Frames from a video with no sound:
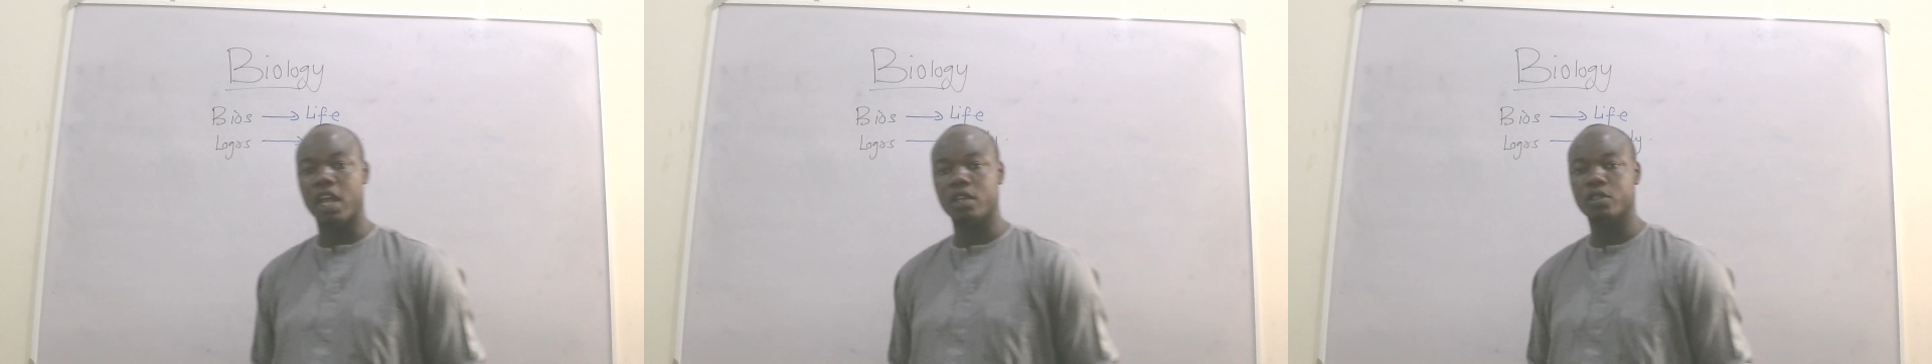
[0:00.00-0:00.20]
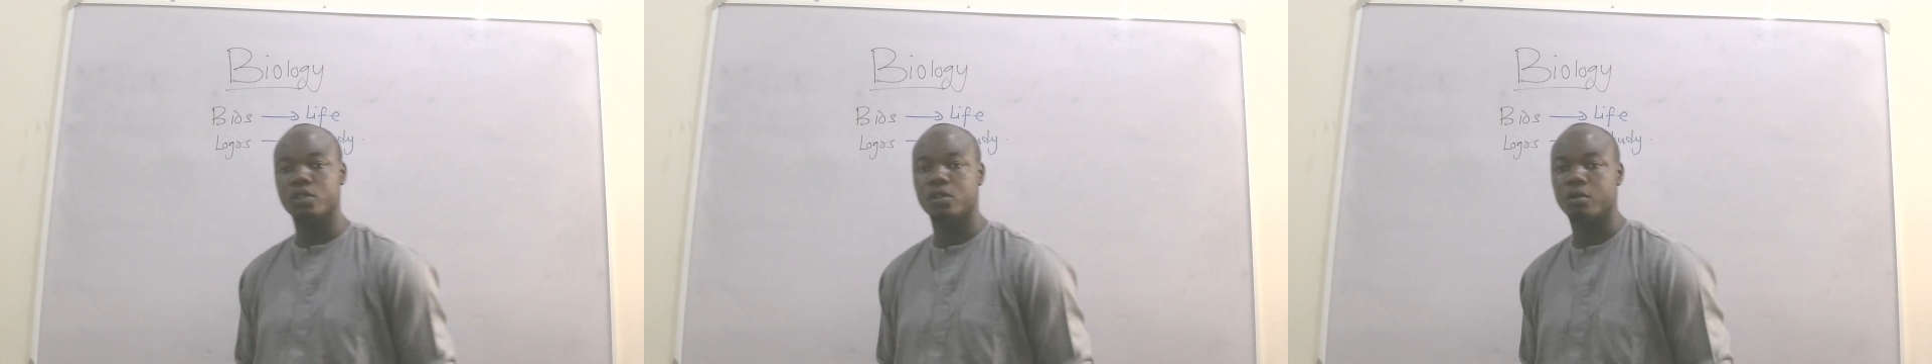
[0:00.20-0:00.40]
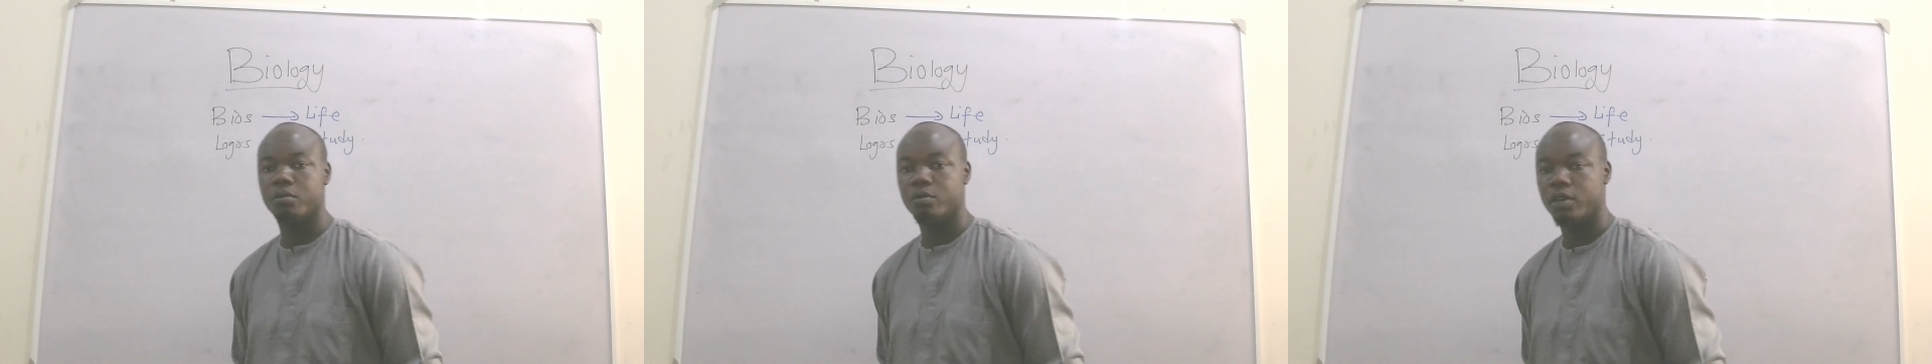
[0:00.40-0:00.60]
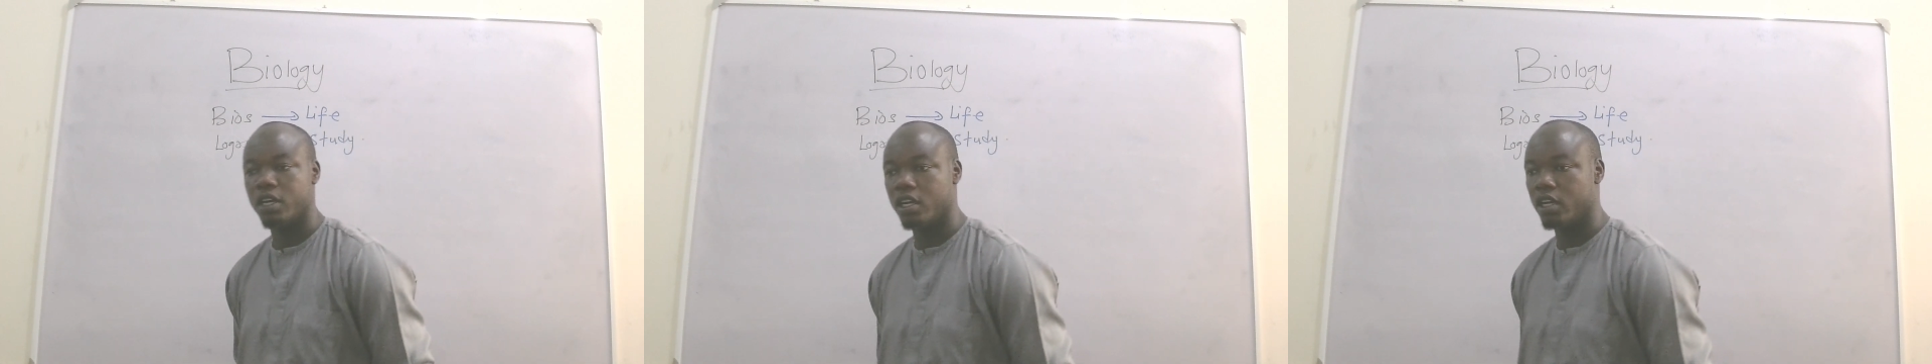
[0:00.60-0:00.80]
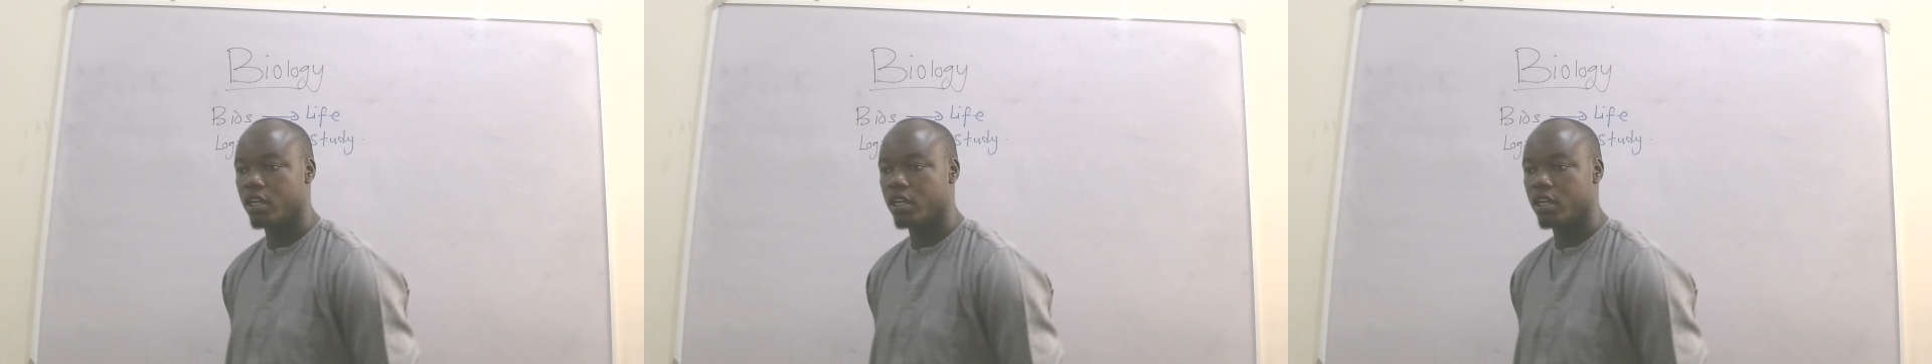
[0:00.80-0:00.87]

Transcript: branch of